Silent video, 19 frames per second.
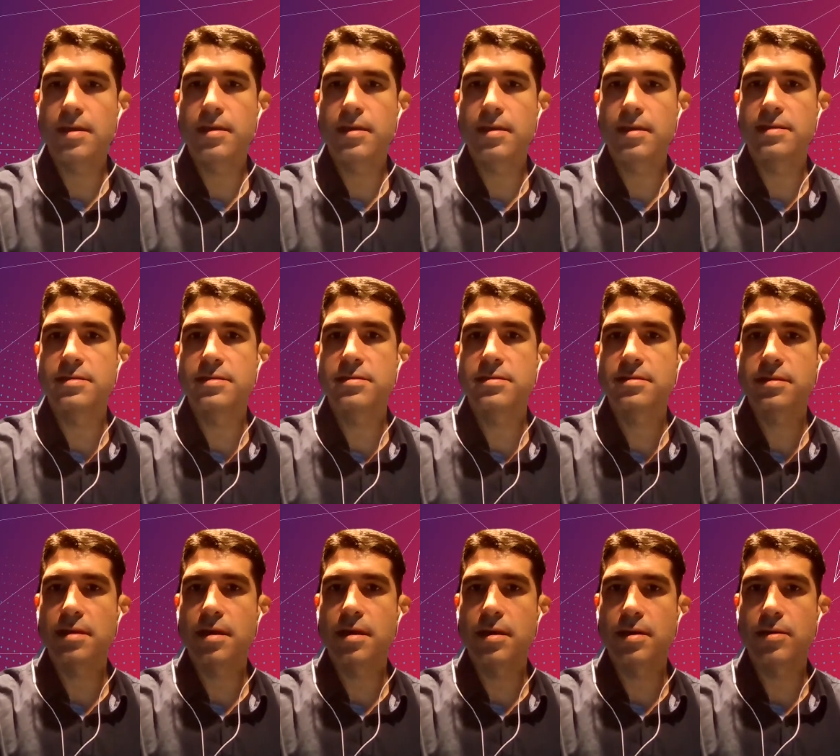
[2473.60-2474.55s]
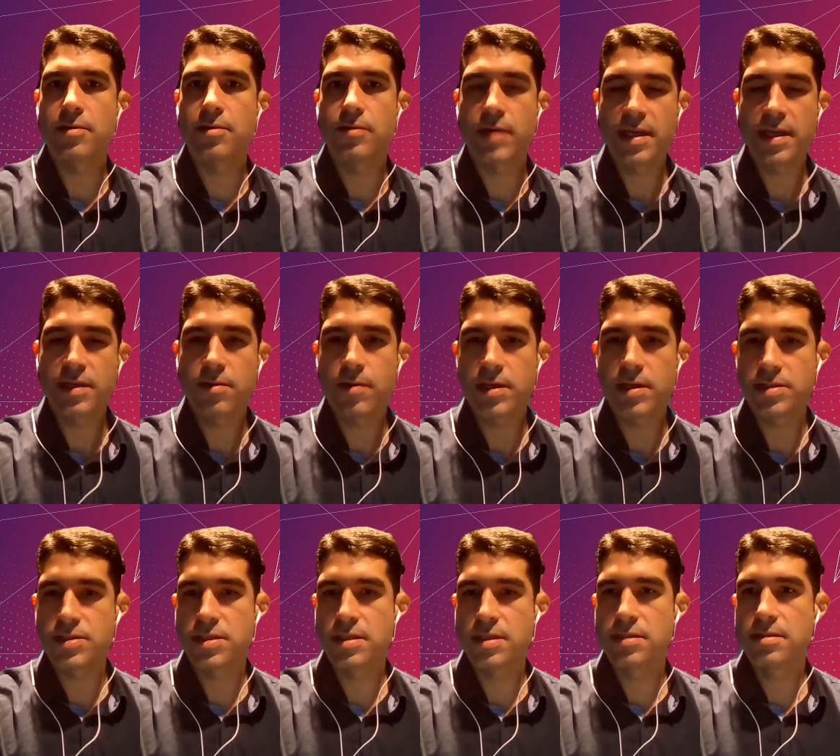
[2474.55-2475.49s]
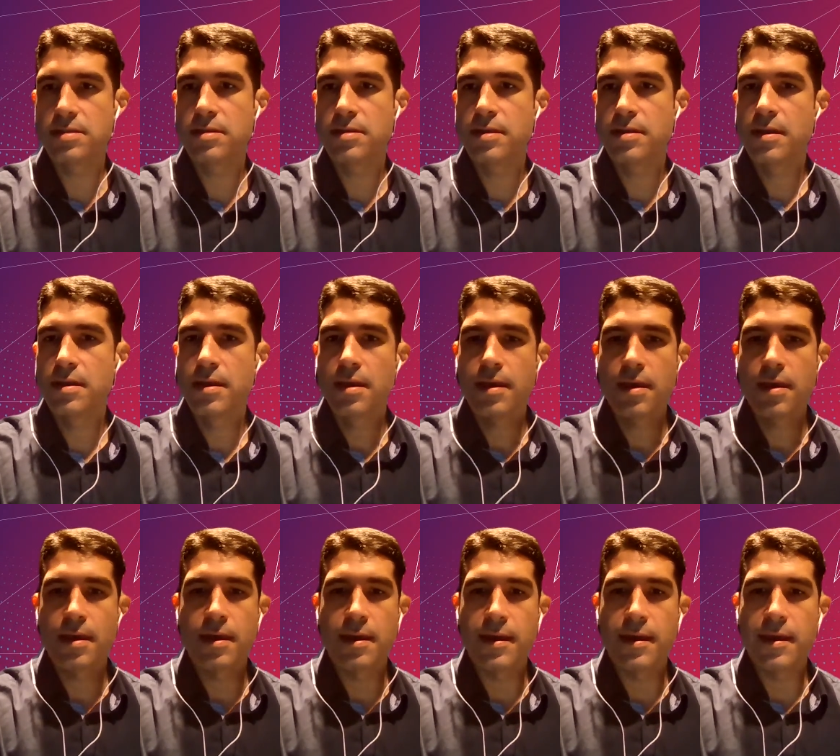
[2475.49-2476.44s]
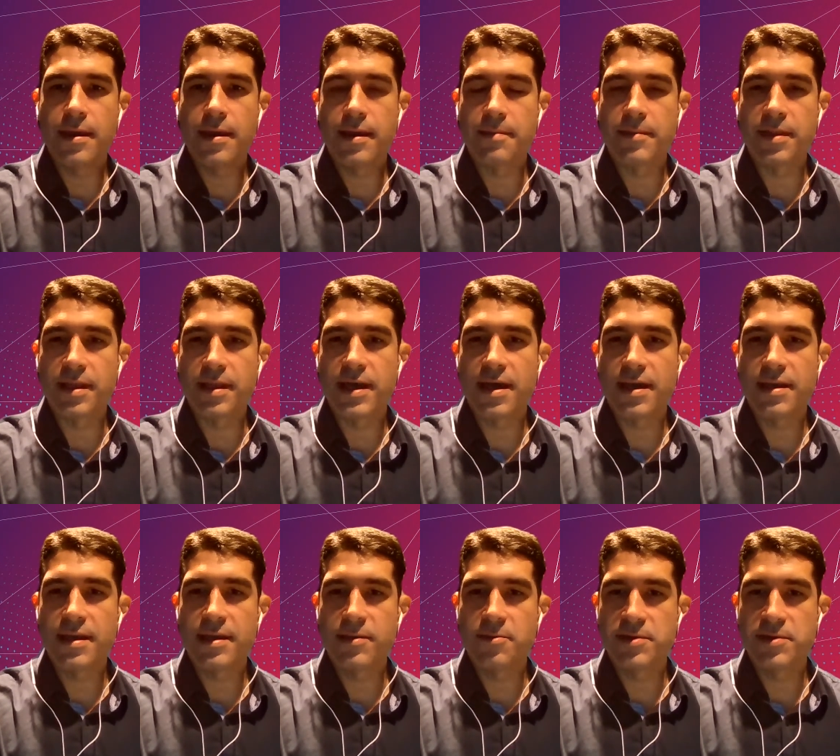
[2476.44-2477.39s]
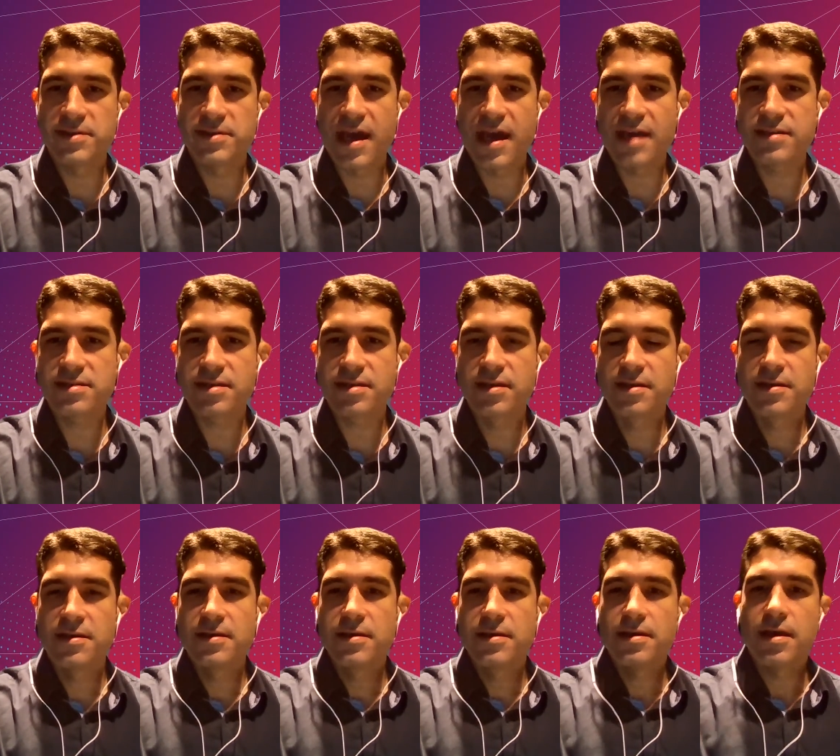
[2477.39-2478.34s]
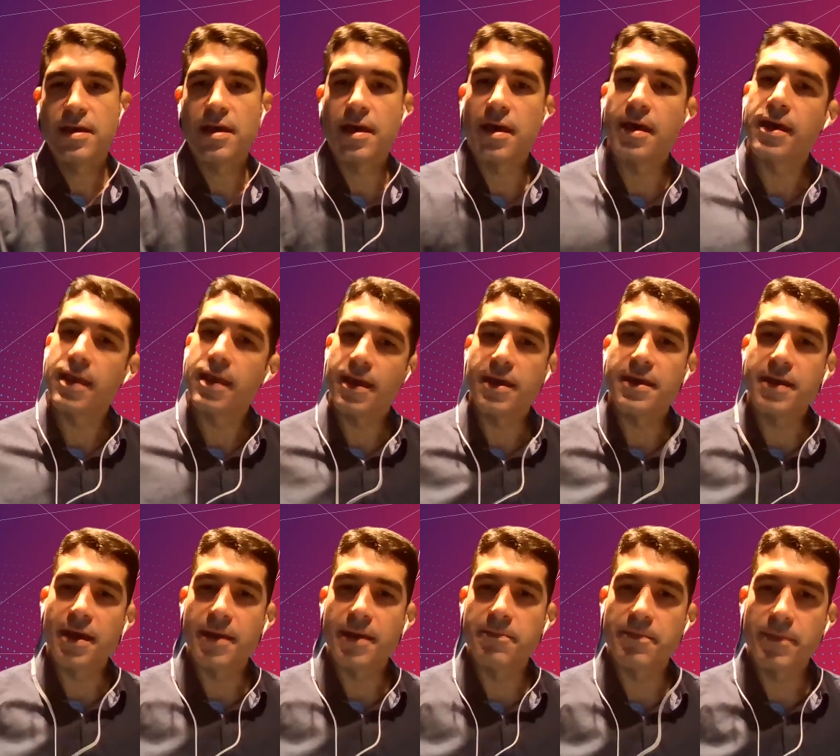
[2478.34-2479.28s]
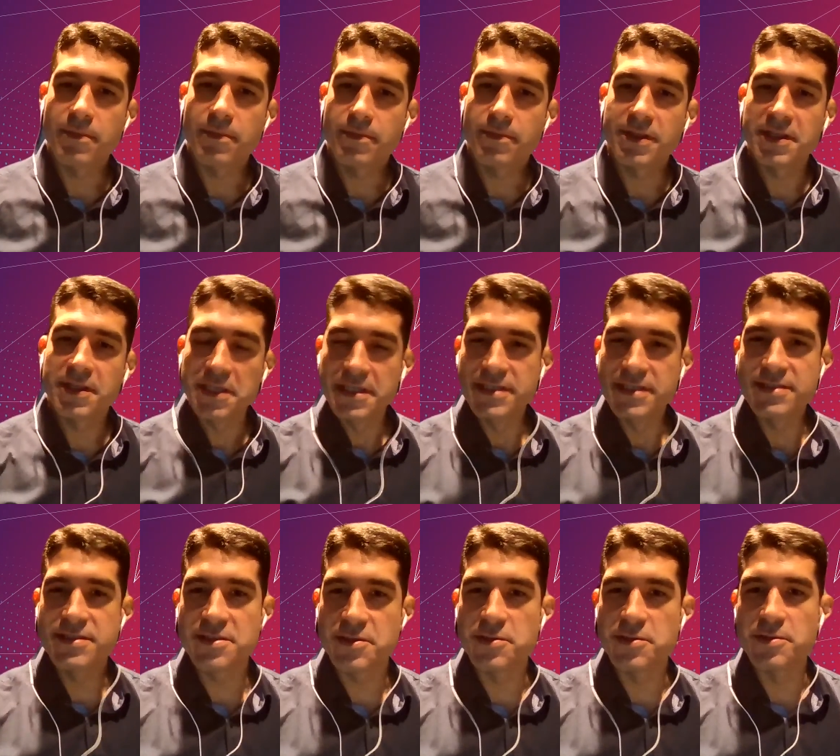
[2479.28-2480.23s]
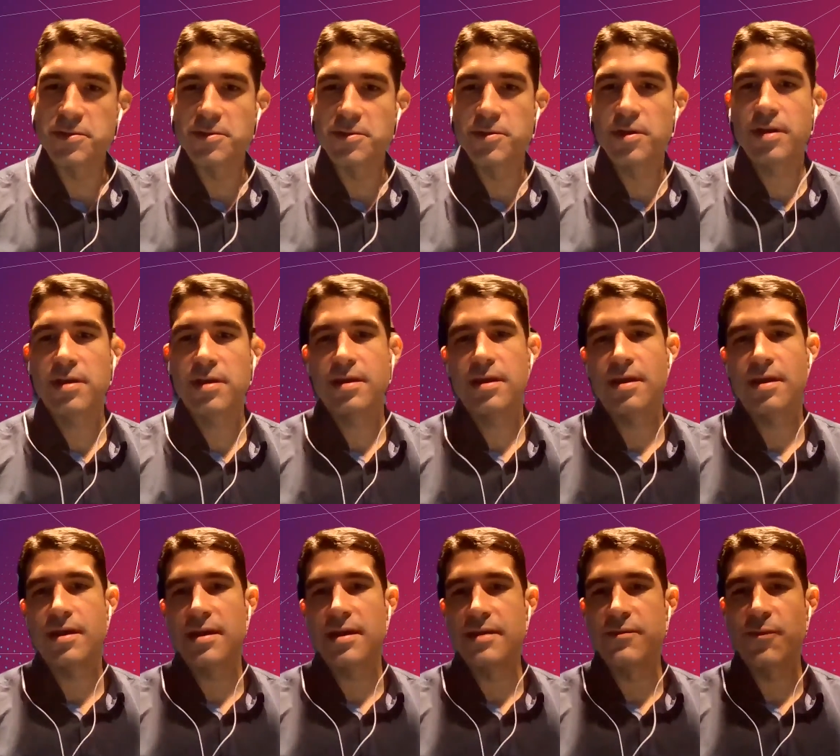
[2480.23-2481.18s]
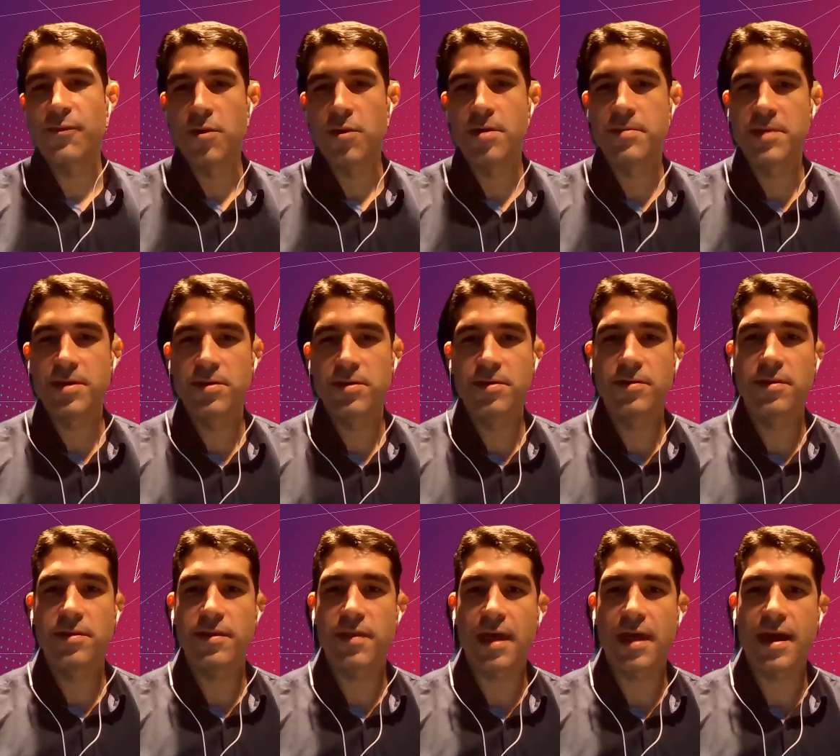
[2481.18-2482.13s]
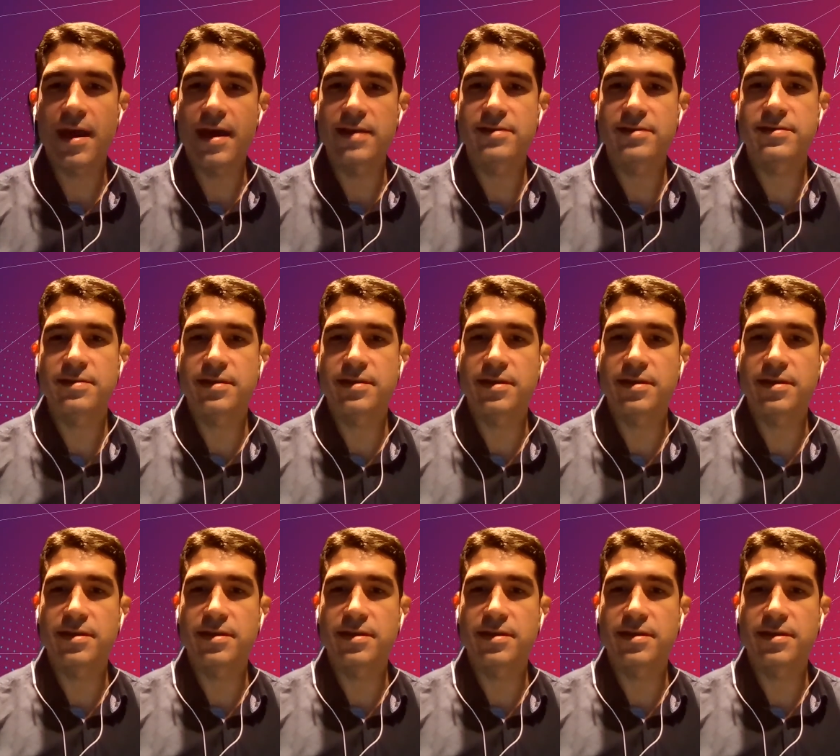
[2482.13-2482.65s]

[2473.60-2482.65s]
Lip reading: it's a great question, and I'm glad it was asked. And I'm pleased to inform you that